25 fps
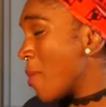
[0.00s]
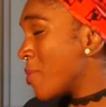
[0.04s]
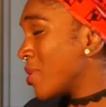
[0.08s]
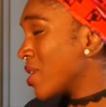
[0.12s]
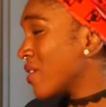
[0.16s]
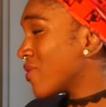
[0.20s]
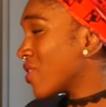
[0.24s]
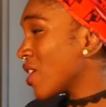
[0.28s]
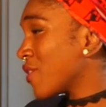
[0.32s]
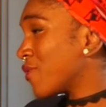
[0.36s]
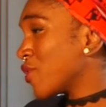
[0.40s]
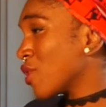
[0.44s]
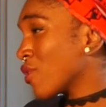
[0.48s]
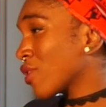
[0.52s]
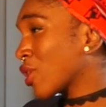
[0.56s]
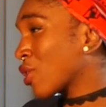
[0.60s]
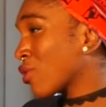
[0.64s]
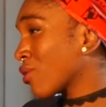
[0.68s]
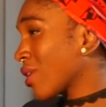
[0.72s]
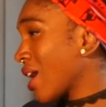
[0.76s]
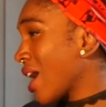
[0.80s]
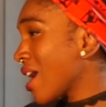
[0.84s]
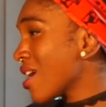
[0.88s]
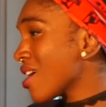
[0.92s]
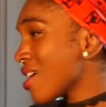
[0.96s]
I believe that if you're a
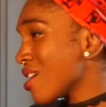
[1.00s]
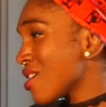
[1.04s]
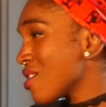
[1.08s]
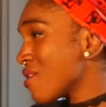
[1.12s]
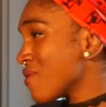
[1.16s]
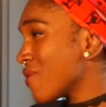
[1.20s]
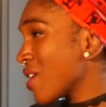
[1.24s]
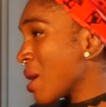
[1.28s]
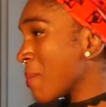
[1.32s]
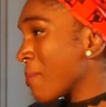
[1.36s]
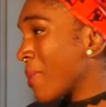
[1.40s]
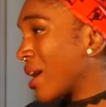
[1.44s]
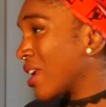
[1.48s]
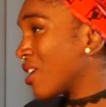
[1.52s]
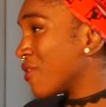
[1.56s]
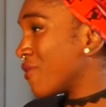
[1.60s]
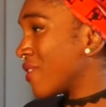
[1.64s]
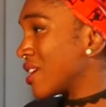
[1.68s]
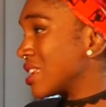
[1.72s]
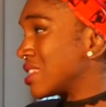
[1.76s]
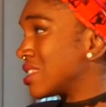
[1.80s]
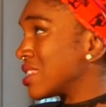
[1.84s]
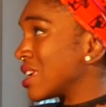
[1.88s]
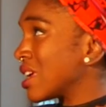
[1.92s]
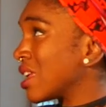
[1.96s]
creative, it
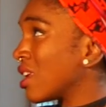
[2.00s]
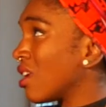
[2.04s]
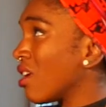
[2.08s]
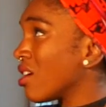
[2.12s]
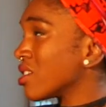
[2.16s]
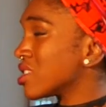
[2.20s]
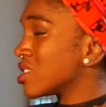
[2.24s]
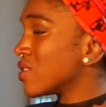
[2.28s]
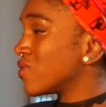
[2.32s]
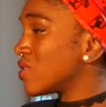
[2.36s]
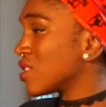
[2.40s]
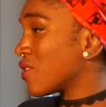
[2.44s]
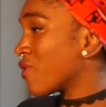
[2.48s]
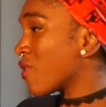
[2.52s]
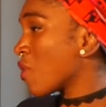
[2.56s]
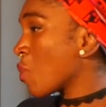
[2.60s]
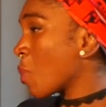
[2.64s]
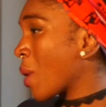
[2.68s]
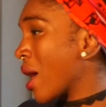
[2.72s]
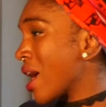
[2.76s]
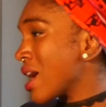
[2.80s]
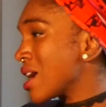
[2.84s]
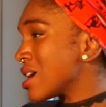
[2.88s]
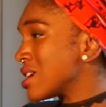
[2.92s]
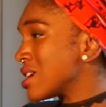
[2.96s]
manifests in lots of different ways.